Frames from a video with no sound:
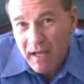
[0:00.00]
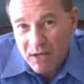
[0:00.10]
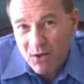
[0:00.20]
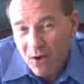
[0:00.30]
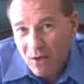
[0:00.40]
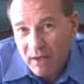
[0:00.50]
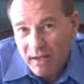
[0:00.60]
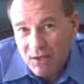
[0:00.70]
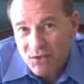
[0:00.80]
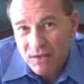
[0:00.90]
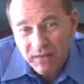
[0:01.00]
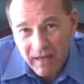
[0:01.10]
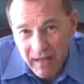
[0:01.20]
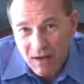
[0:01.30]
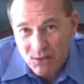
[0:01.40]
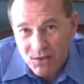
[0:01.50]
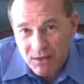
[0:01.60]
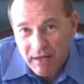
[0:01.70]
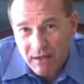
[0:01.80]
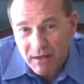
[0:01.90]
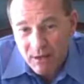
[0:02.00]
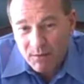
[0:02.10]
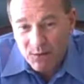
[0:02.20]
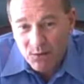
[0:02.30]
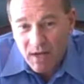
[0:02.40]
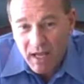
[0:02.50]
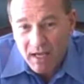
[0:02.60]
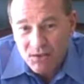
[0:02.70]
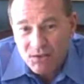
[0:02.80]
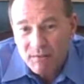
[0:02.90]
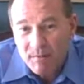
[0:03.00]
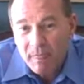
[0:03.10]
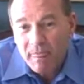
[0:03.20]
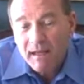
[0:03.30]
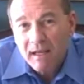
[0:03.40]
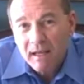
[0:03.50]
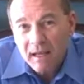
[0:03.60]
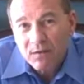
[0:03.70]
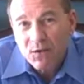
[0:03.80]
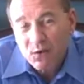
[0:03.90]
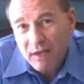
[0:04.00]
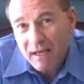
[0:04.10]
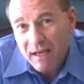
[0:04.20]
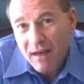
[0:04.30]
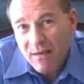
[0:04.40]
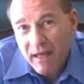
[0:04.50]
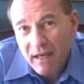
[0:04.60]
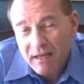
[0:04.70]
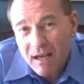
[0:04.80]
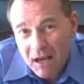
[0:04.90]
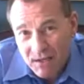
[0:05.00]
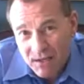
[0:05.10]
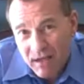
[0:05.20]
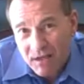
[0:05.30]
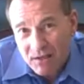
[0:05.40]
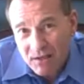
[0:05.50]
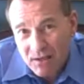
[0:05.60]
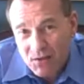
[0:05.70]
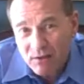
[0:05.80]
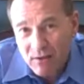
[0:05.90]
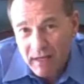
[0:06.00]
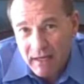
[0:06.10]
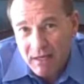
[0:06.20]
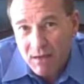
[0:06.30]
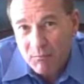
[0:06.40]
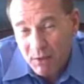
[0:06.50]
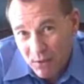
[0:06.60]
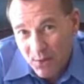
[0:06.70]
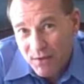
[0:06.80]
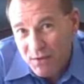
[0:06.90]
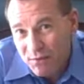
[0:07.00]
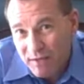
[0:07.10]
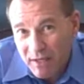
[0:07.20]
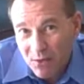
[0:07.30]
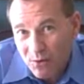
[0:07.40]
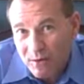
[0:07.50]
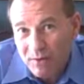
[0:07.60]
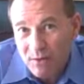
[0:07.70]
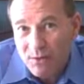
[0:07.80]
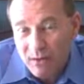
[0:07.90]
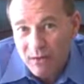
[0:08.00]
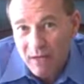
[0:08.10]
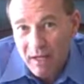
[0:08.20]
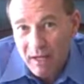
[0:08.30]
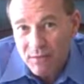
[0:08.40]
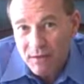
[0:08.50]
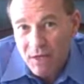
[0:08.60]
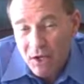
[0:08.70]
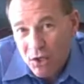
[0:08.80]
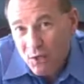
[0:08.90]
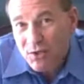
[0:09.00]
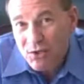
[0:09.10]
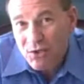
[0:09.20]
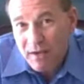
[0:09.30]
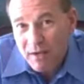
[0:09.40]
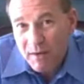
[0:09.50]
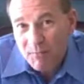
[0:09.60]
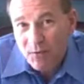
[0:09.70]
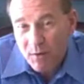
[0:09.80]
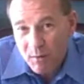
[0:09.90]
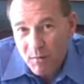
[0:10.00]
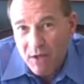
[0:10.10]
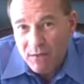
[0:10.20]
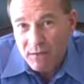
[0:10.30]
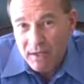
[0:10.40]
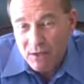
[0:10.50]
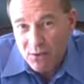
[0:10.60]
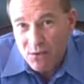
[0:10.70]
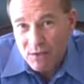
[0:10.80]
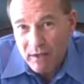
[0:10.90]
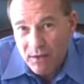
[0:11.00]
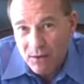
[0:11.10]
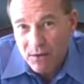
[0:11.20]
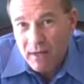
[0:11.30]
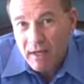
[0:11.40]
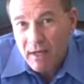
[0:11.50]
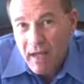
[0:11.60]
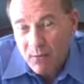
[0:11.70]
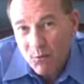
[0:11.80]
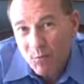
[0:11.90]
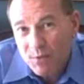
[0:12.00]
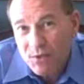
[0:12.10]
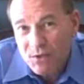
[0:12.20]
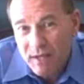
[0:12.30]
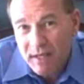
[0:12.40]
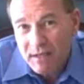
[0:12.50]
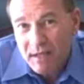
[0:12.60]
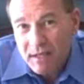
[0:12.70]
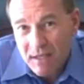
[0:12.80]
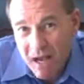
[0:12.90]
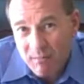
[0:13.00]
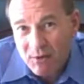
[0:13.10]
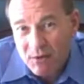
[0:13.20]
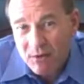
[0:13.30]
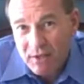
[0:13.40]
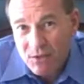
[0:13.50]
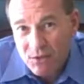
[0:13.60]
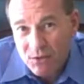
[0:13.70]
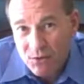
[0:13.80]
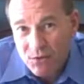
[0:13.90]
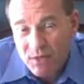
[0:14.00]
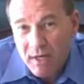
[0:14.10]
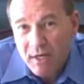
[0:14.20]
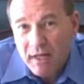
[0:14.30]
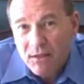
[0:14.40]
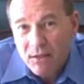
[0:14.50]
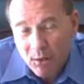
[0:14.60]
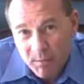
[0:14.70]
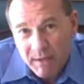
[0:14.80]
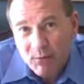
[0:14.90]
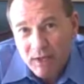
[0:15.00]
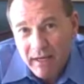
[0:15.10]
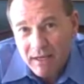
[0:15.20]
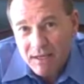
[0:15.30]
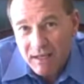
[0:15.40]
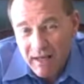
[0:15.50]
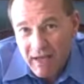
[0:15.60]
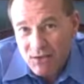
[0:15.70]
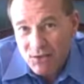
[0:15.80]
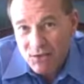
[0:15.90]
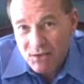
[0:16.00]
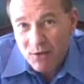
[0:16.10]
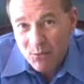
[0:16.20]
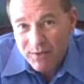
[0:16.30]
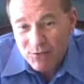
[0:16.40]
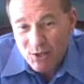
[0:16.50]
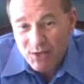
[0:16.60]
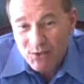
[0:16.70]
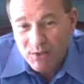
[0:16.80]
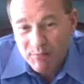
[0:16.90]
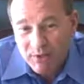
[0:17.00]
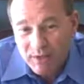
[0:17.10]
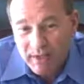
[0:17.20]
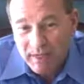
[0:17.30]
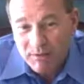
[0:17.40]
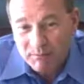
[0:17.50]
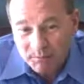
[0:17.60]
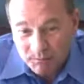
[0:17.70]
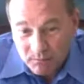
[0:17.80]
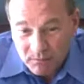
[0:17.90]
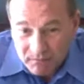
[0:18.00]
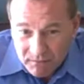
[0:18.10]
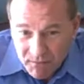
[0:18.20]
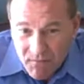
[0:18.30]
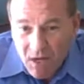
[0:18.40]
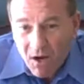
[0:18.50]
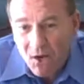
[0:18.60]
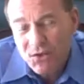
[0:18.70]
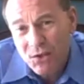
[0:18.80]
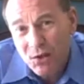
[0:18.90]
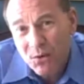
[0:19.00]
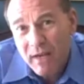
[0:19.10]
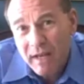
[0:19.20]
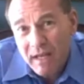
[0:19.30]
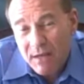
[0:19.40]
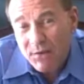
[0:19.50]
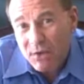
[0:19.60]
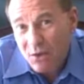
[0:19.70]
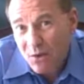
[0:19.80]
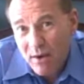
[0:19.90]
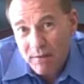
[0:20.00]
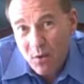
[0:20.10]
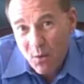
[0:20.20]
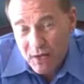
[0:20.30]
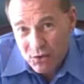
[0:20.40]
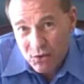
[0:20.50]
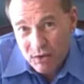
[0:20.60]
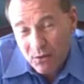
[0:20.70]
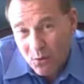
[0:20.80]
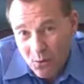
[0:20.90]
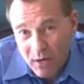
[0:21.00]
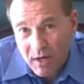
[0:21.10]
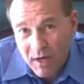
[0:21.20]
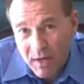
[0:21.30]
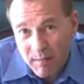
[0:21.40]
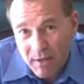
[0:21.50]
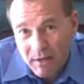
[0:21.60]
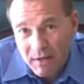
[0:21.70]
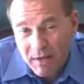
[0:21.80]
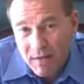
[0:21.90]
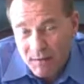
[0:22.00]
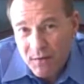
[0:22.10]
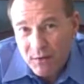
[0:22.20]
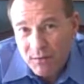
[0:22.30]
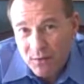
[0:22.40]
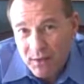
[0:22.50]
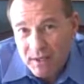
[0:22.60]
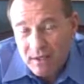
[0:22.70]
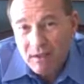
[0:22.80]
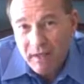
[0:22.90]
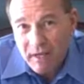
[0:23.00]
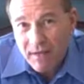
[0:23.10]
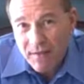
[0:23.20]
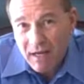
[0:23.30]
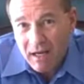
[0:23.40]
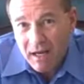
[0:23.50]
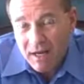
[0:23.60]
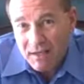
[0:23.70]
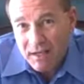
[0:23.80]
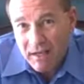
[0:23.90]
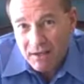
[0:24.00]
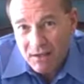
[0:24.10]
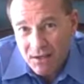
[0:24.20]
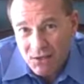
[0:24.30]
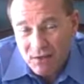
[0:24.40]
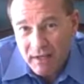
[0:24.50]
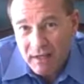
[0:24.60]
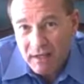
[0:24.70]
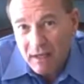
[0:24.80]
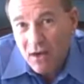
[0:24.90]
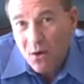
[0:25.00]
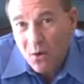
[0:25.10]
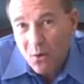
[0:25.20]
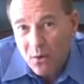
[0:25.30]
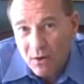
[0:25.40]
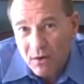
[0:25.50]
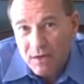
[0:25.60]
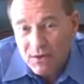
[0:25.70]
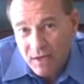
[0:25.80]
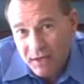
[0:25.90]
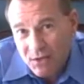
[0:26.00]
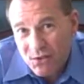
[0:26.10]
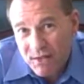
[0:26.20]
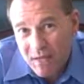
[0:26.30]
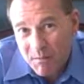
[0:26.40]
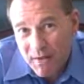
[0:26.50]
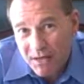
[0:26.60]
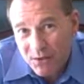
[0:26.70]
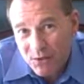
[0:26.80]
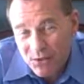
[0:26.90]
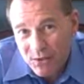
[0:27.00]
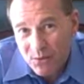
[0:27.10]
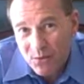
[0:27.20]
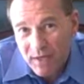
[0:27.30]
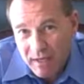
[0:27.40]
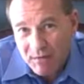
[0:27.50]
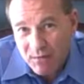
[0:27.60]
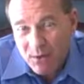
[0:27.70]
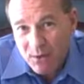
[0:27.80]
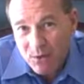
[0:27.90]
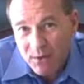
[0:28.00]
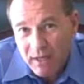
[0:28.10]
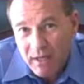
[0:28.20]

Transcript: and calling us at the outset of your case. If you click on that Contact Us link below this video and a little to the left, you can sign up for a monthly newsletter and we'll present topical issues. They'll be related to cases that we've just completed. Also, if you do have a question or a comment, feel free to click on that Contact Us link or send us an email to info